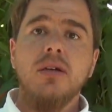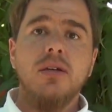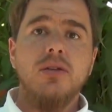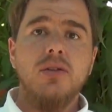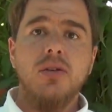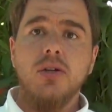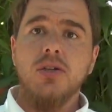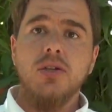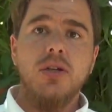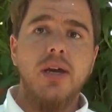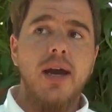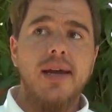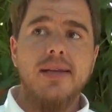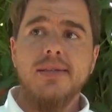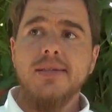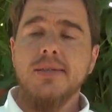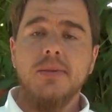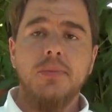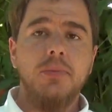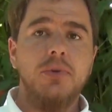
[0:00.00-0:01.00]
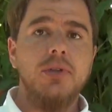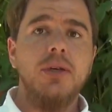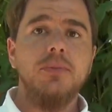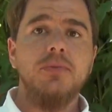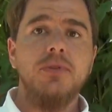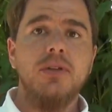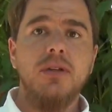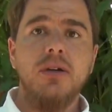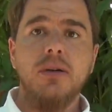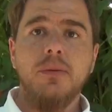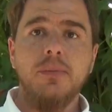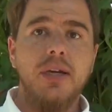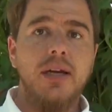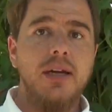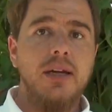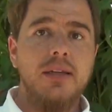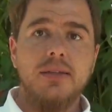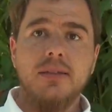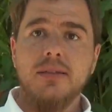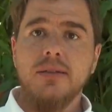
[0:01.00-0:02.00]
such as molybdenum
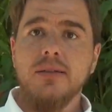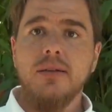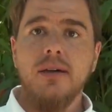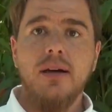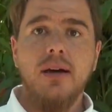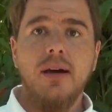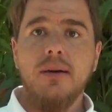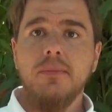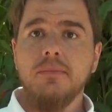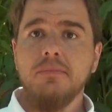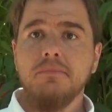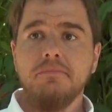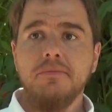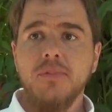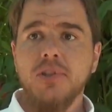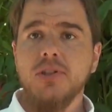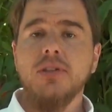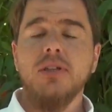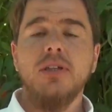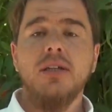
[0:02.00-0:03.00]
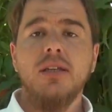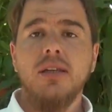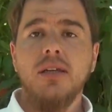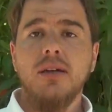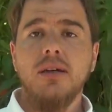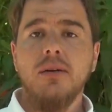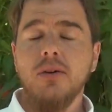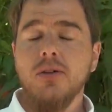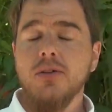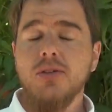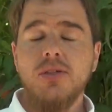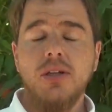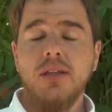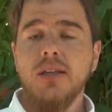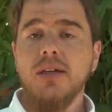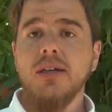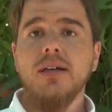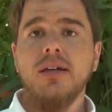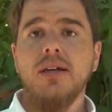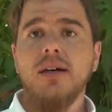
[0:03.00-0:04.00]
and uh, or
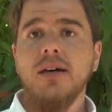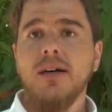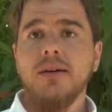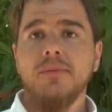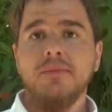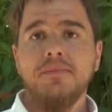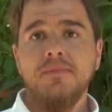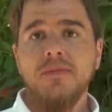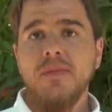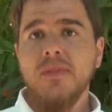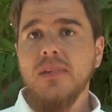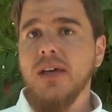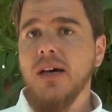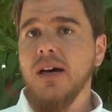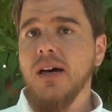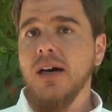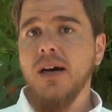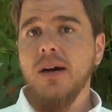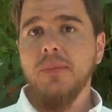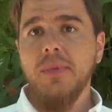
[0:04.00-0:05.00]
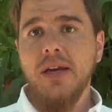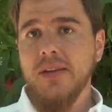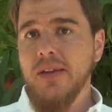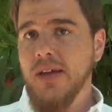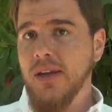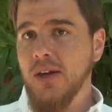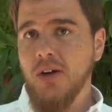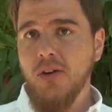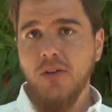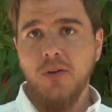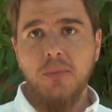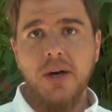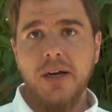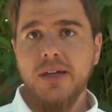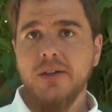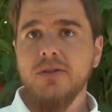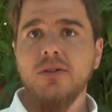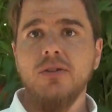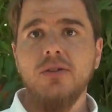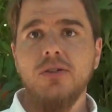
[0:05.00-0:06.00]
silica, um, and then all the
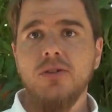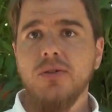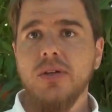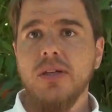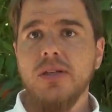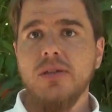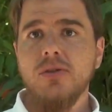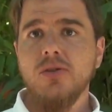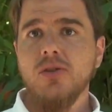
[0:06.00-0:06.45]
micronutrients.